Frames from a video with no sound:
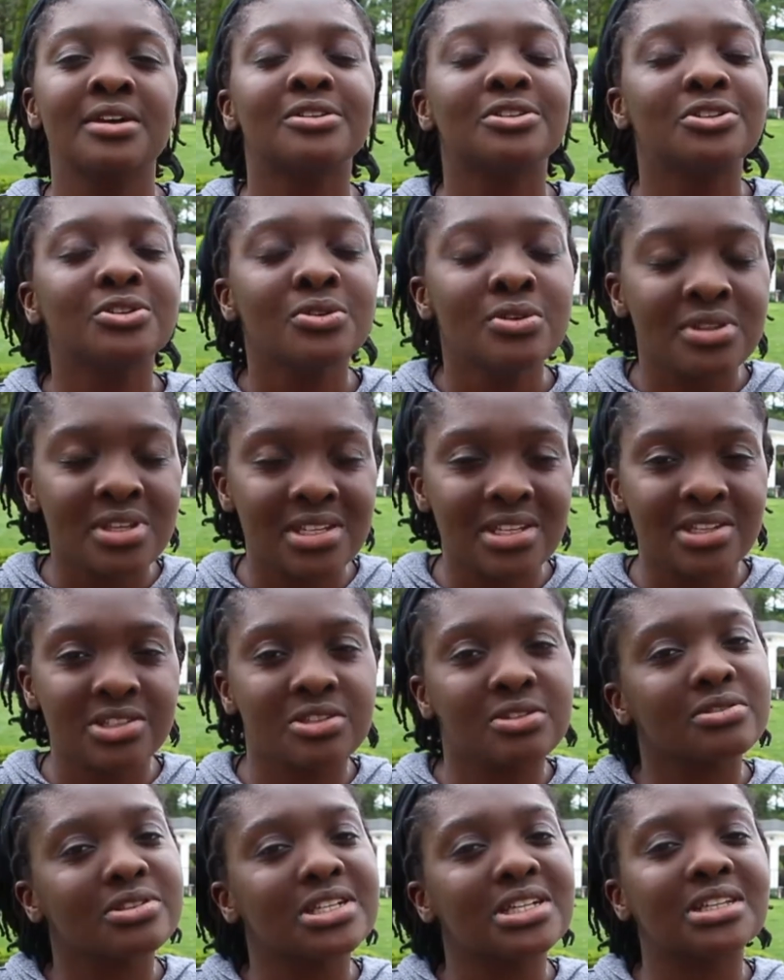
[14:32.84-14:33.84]
Do the
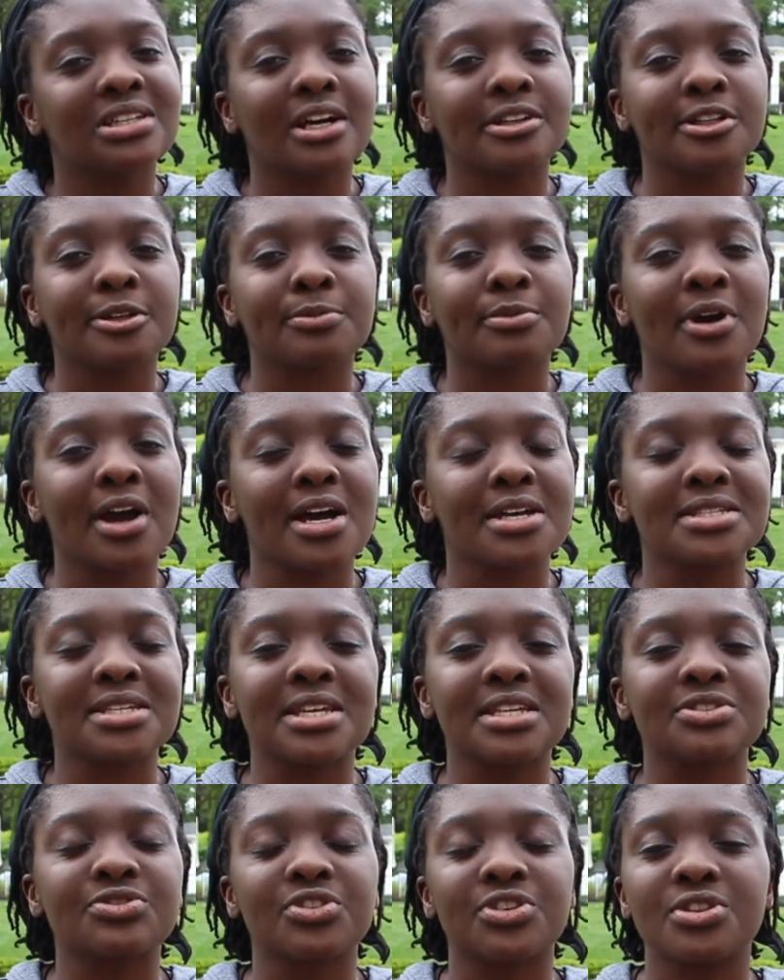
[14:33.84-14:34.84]
digital declutter
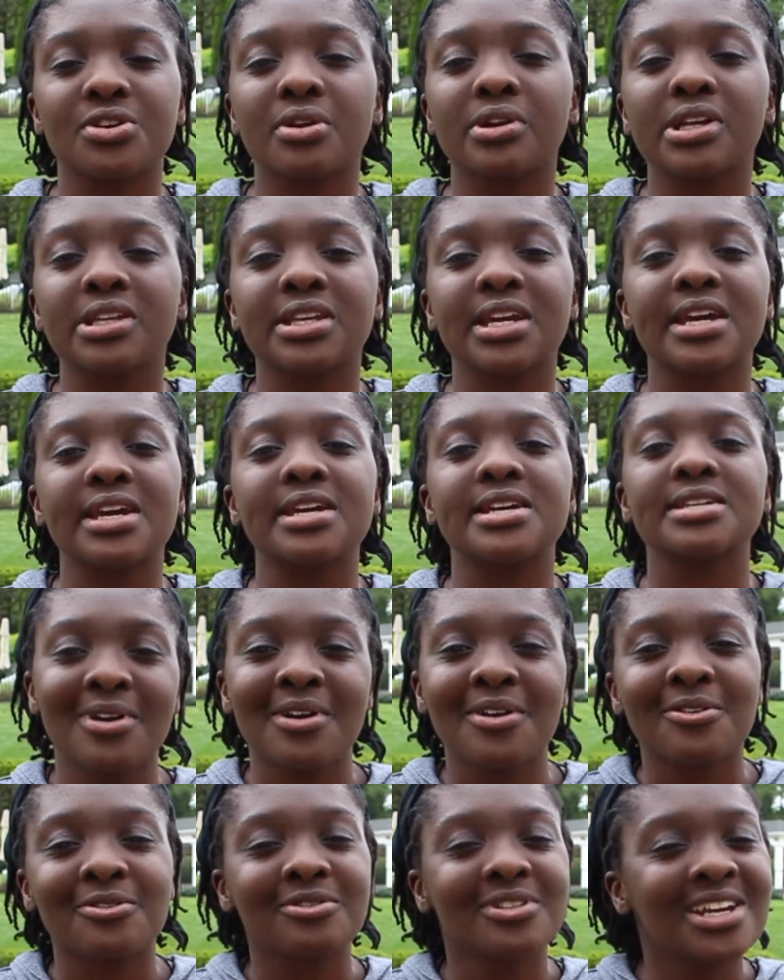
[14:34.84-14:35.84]
process for 30 days.
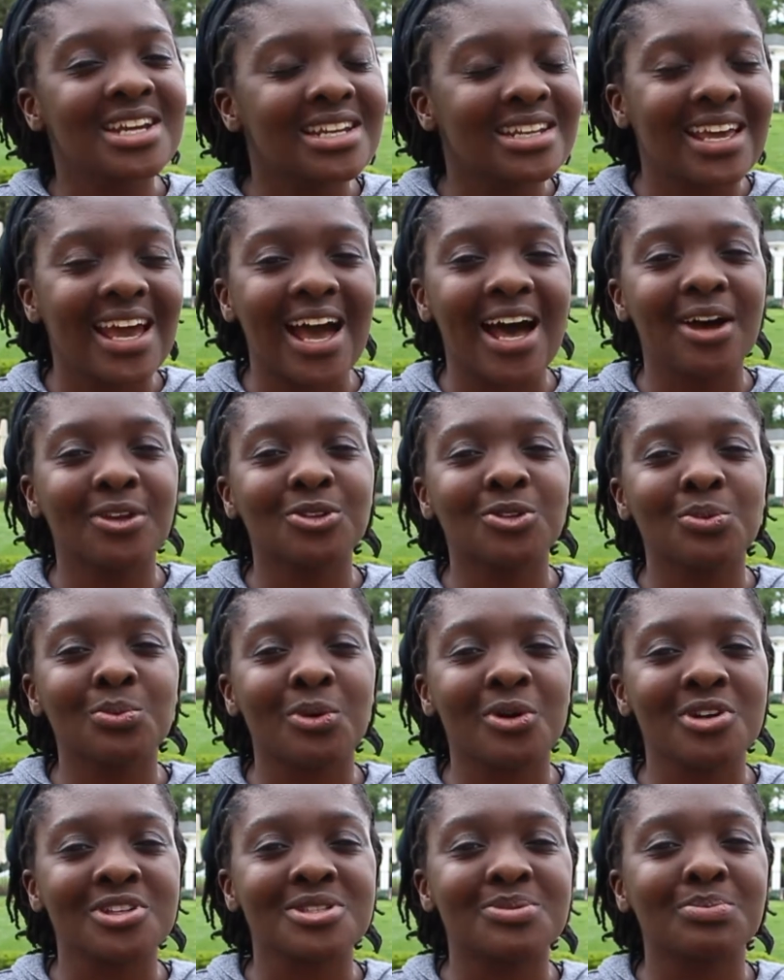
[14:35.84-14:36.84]
Read Cal
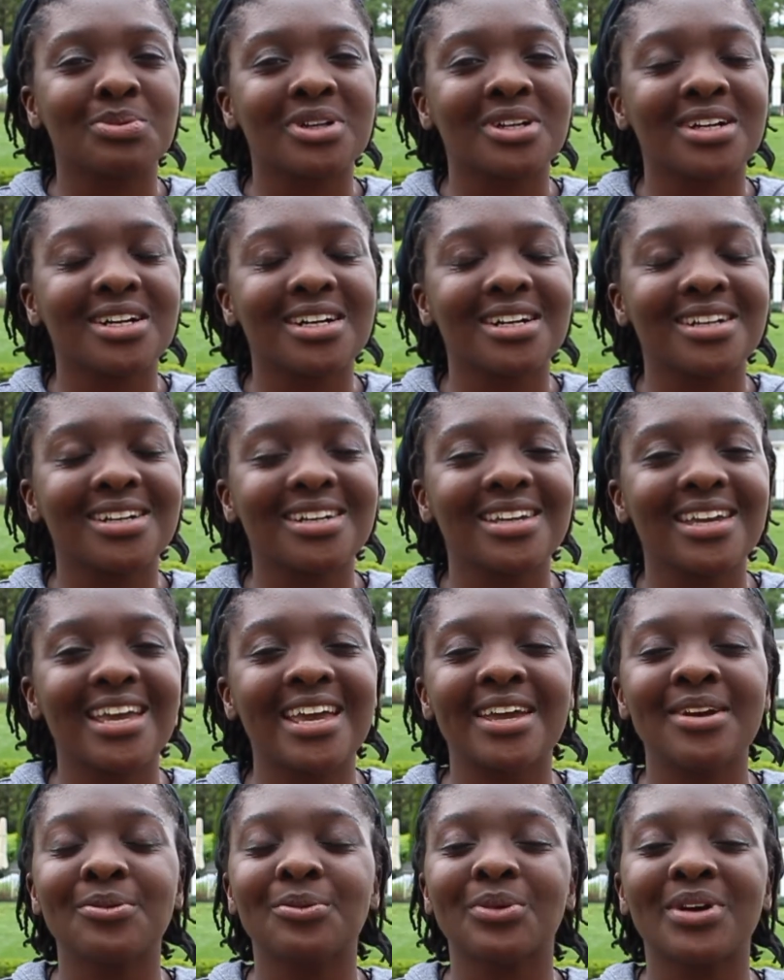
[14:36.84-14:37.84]
Newport's book.
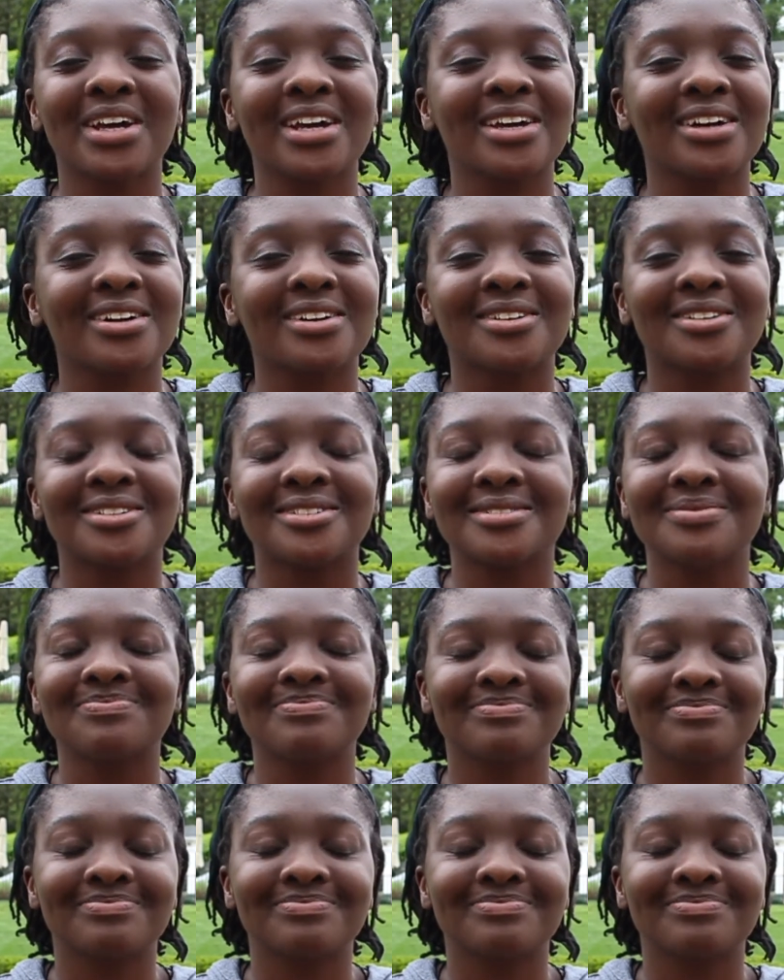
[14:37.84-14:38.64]
It will,